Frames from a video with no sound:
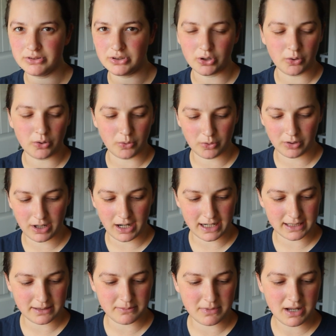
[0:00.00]
decor
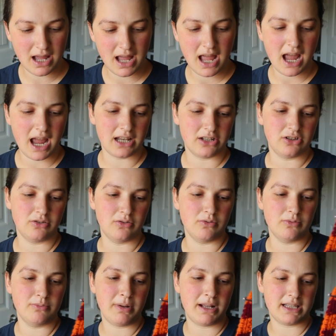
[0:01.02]
item, and
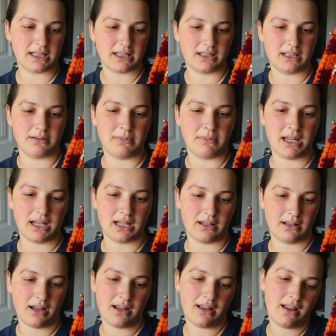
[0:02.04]
you basically make
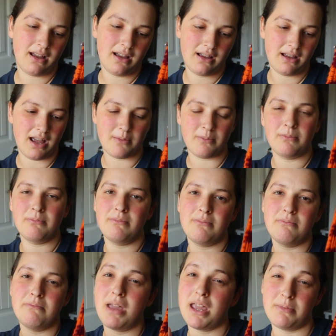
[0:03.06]
it, I'm
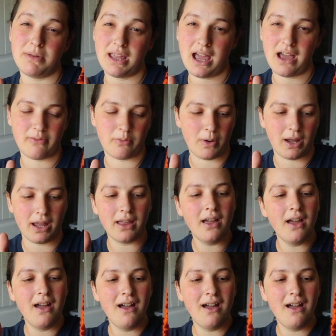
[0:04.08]
maybe halfway.